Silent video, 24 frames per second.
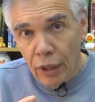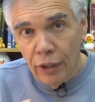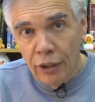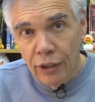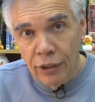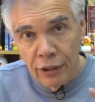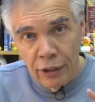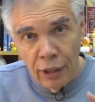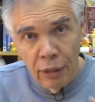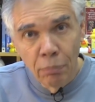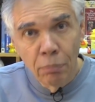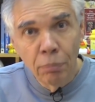
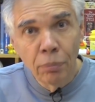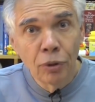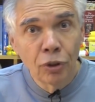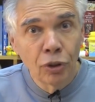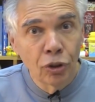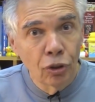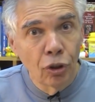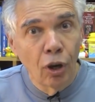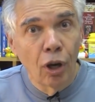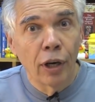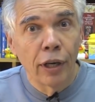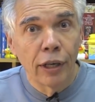some
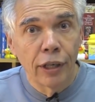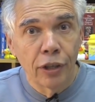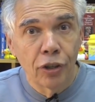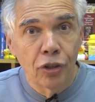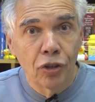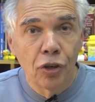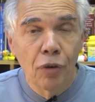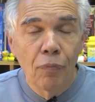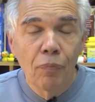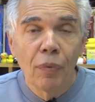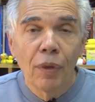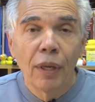
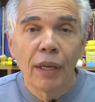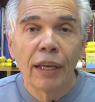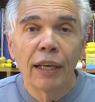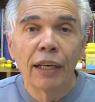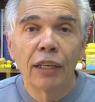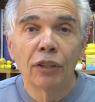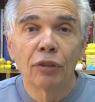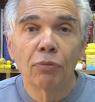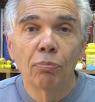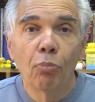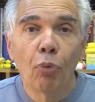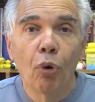starch
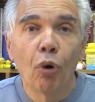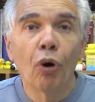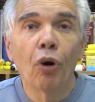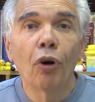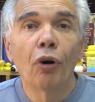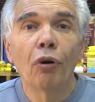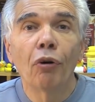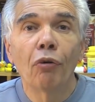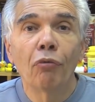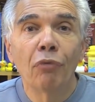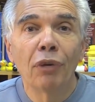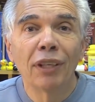is
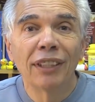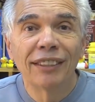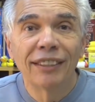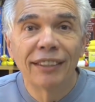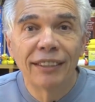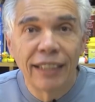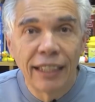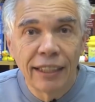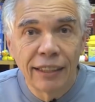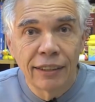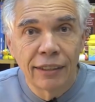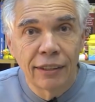more
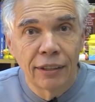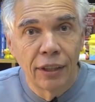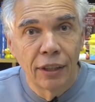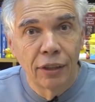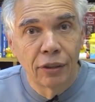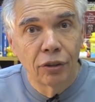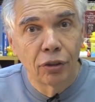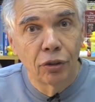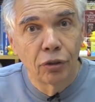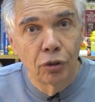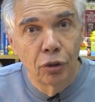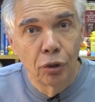
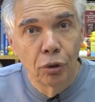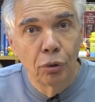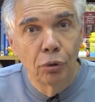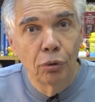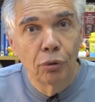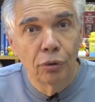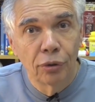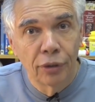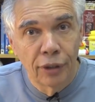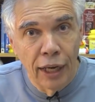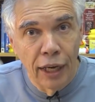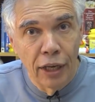resistant
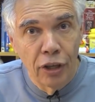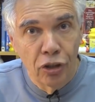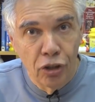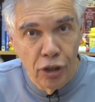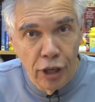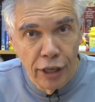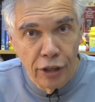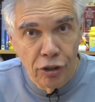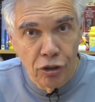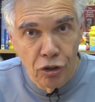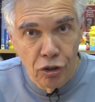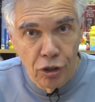to
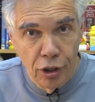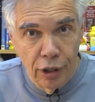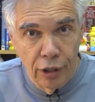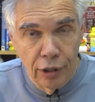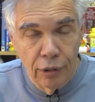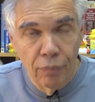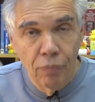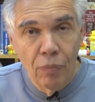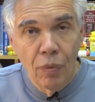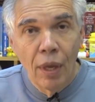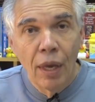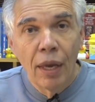
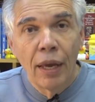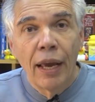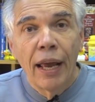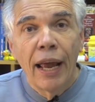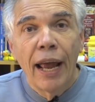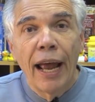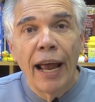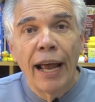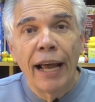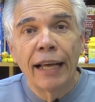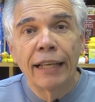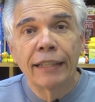digestion.
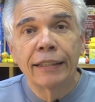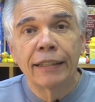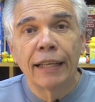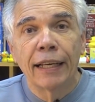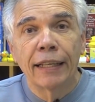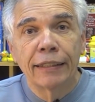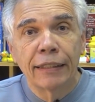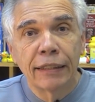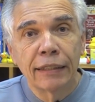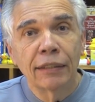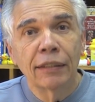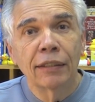And
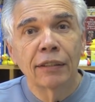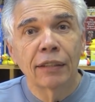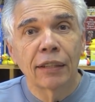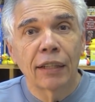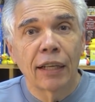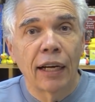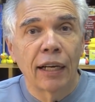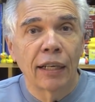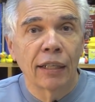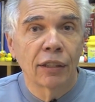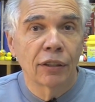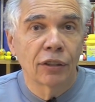this is the
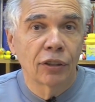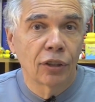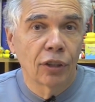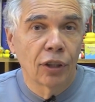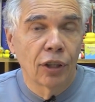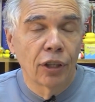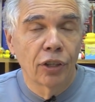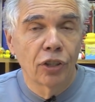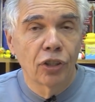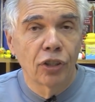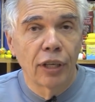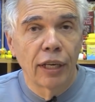kind of
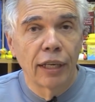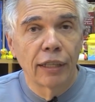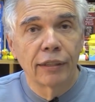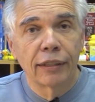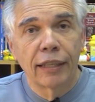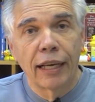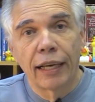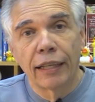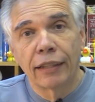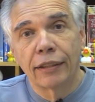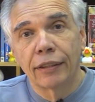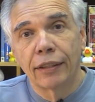starch
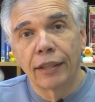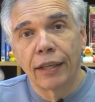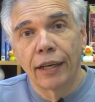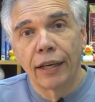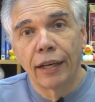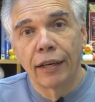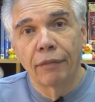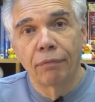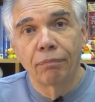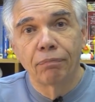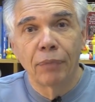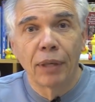
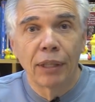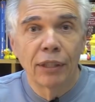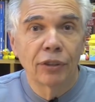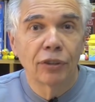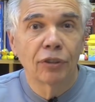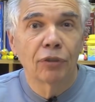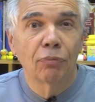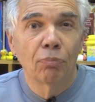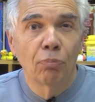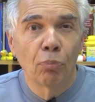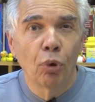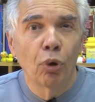that
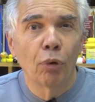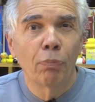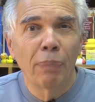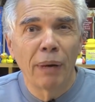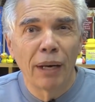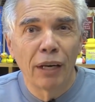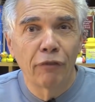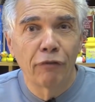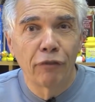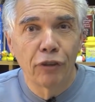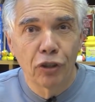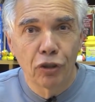is more
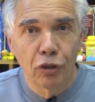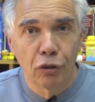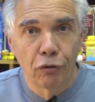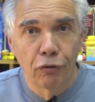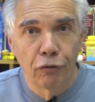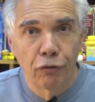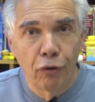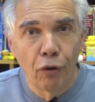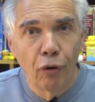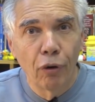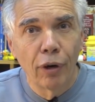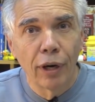beneficial
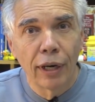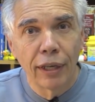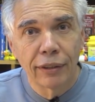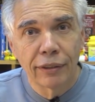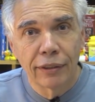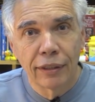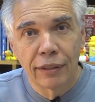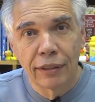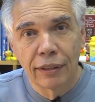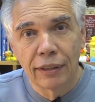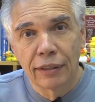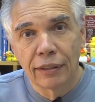for us.
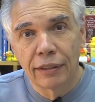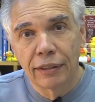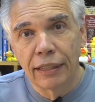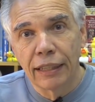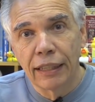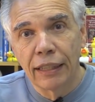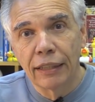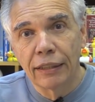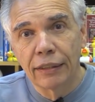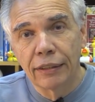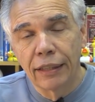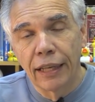This is
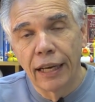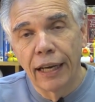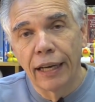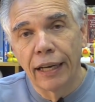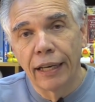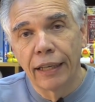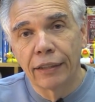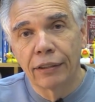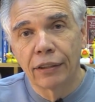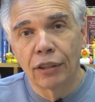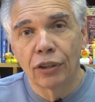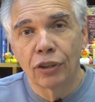
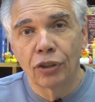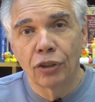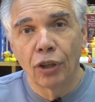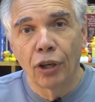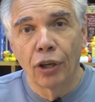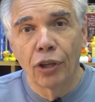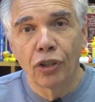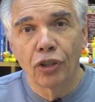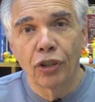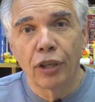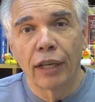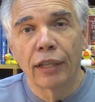the
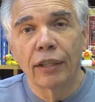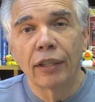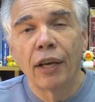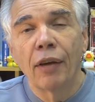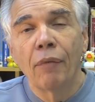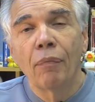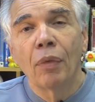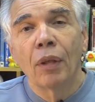starch that